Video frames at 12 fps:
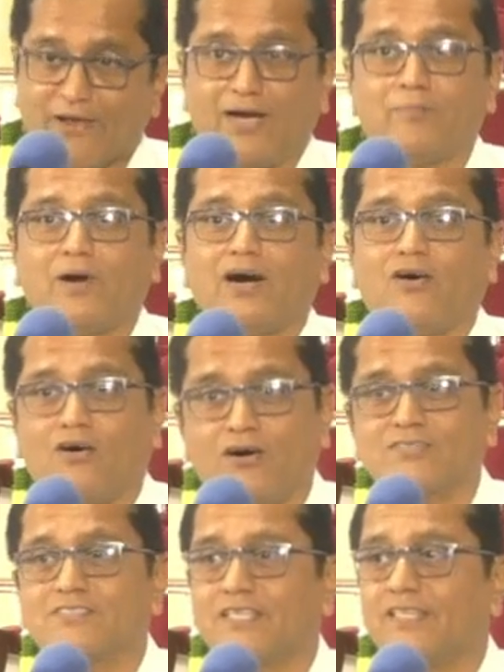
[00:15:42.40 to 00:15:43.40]
Rama
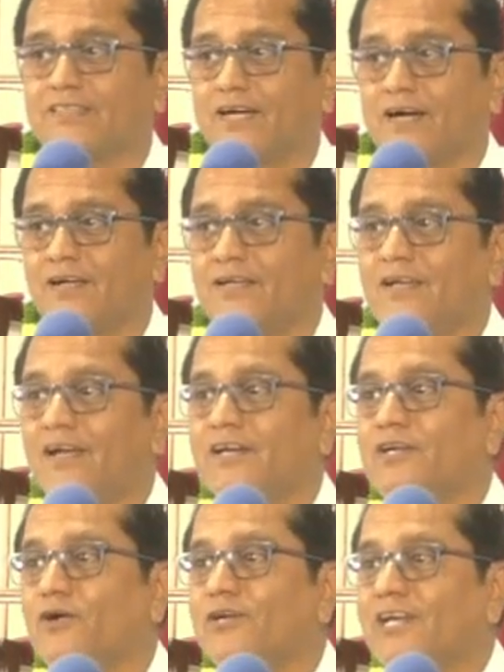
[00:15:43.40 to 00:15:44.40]
or Sita
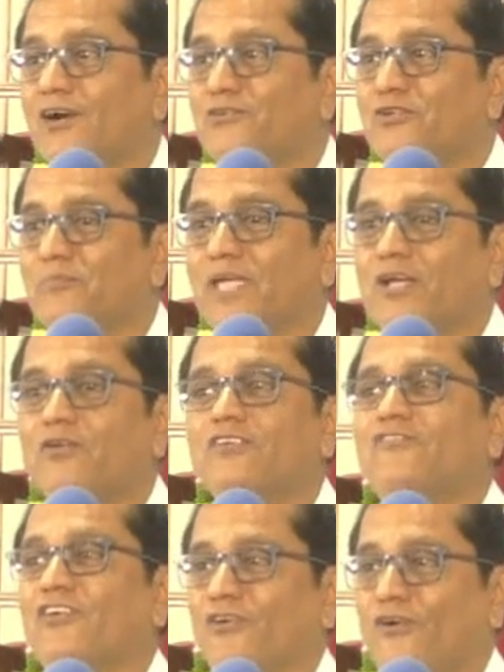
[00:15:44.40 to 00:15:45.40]
turned out to be
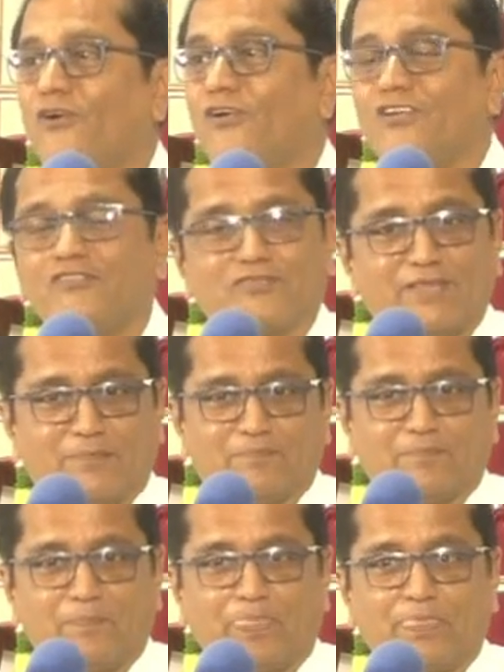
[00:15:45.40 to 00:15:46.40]
good for all of them.
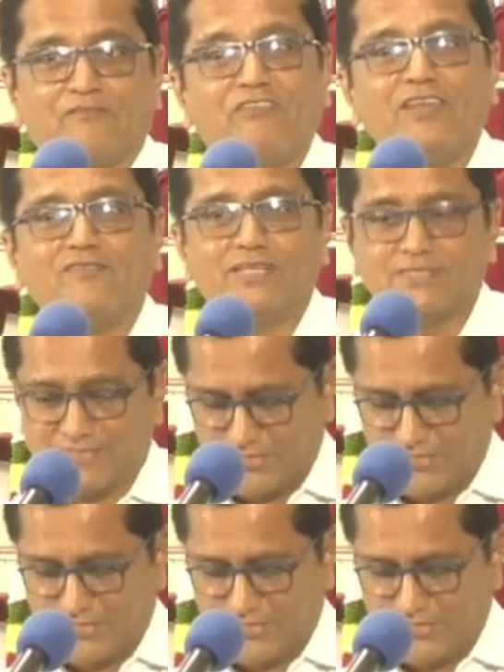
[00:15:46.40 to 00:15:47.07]
Win-win